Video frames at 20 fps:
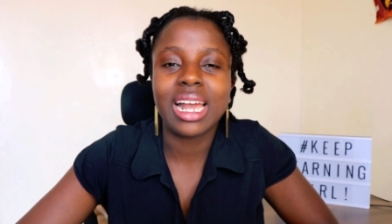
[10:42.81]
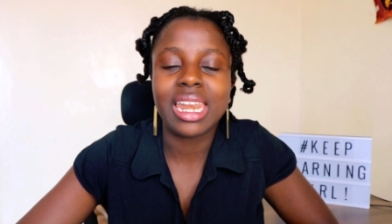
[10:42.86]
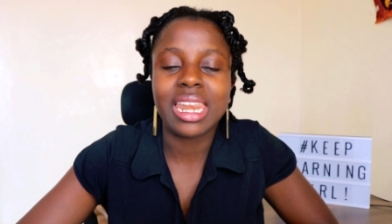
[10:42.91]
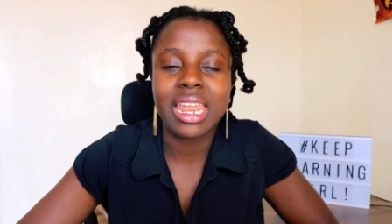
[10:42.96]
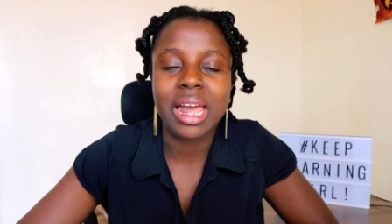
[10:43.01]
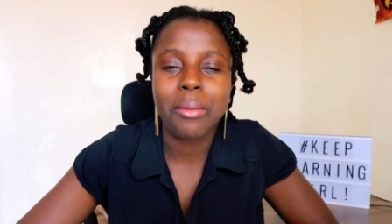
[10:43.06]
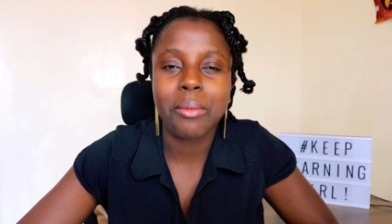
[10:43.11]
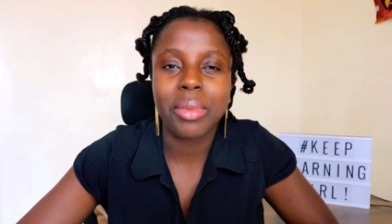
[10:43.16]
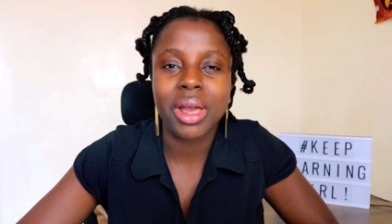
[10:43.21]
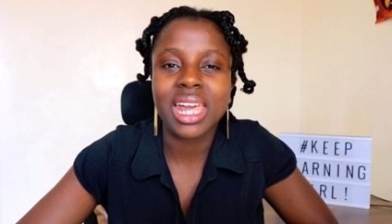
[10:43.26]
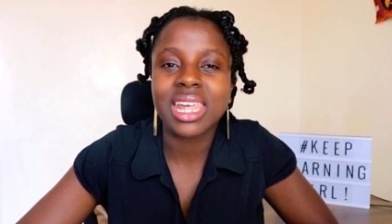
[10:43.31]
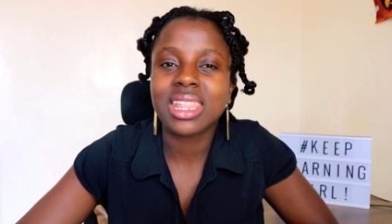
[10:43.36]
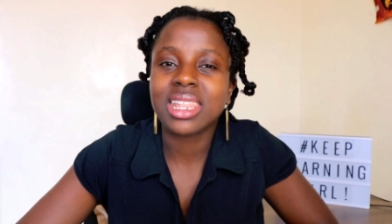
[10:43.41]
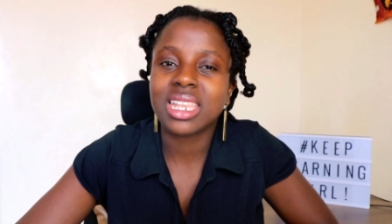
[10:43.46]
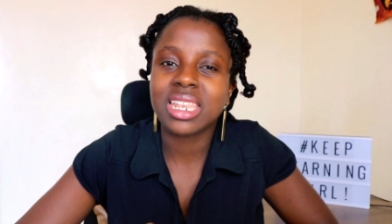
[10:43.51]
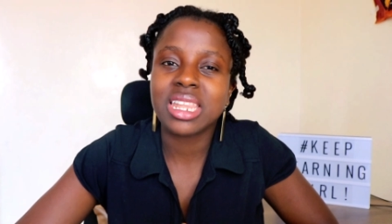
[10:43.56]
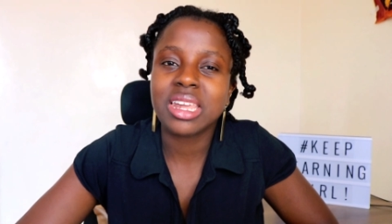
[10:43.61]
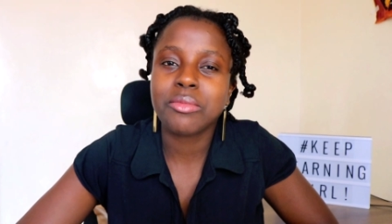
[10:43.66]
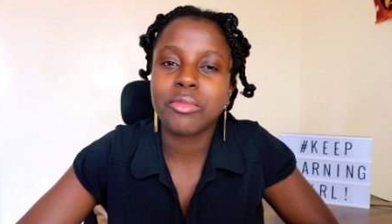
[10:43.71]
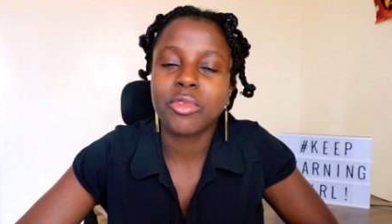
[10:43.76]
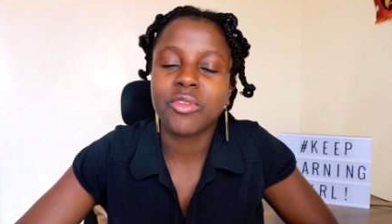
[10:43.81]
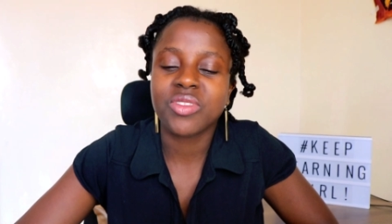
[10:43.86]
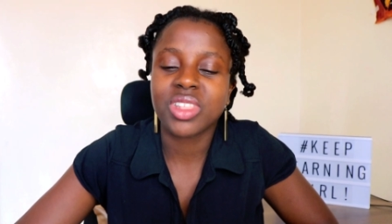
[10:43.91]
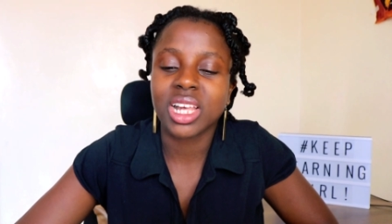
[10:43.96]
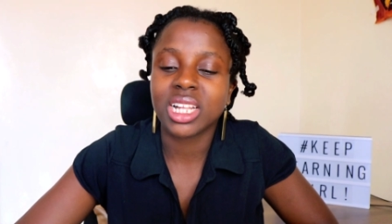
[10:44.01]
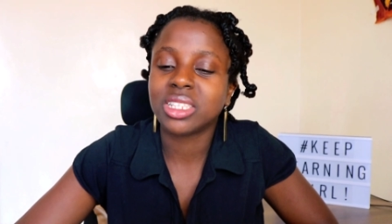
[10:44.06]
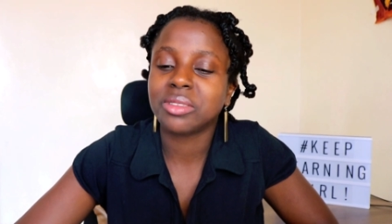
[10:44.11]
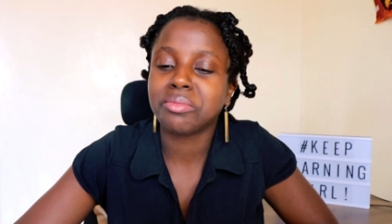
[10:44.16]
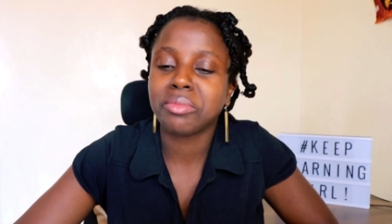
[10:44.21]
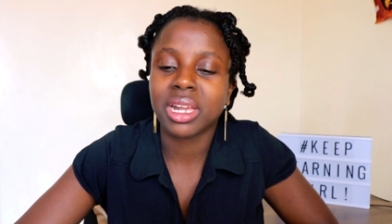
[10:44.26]
a number in the name of
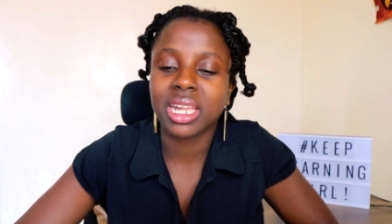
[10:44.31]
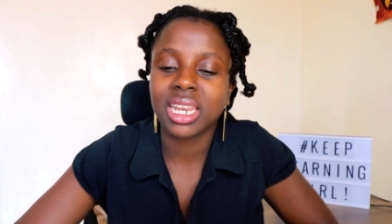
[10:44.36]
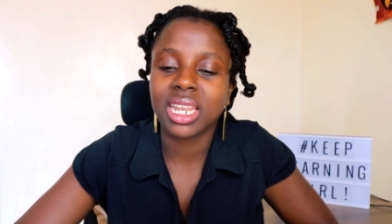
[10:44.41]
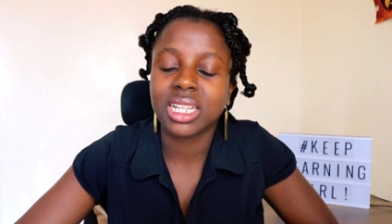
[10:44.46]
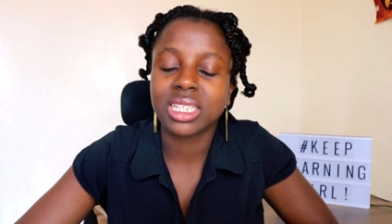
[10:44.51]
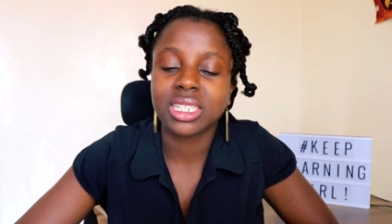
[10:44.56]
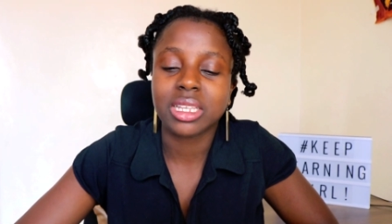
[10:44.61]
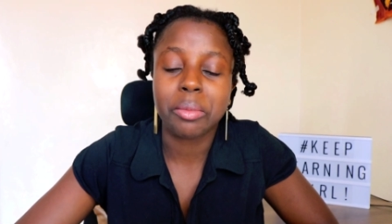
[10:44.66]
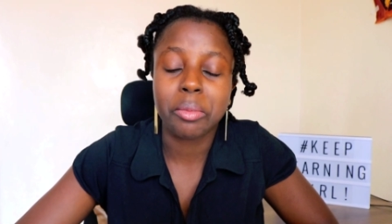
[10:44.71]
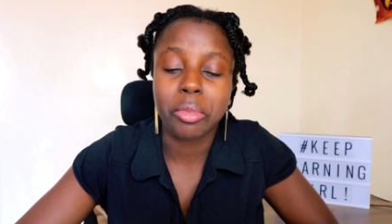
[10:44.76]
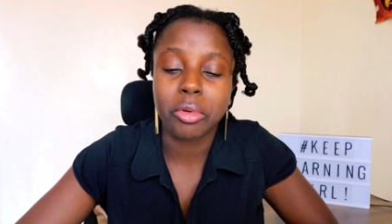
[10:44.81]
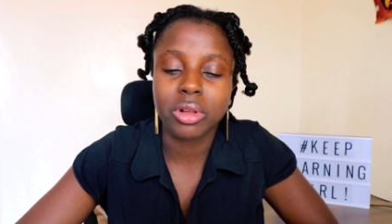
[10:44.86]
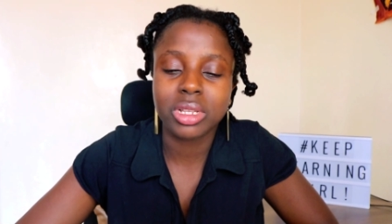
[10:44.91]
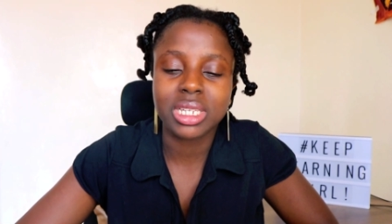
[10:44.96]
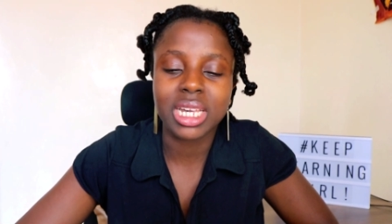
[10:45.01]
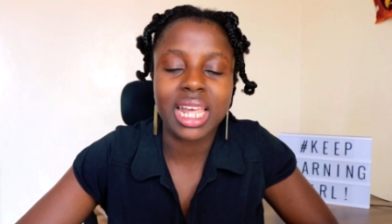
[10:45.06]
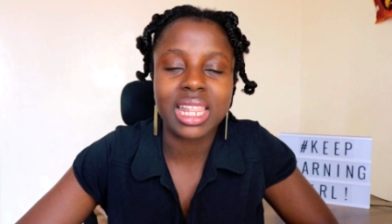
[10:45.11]
that Binance support.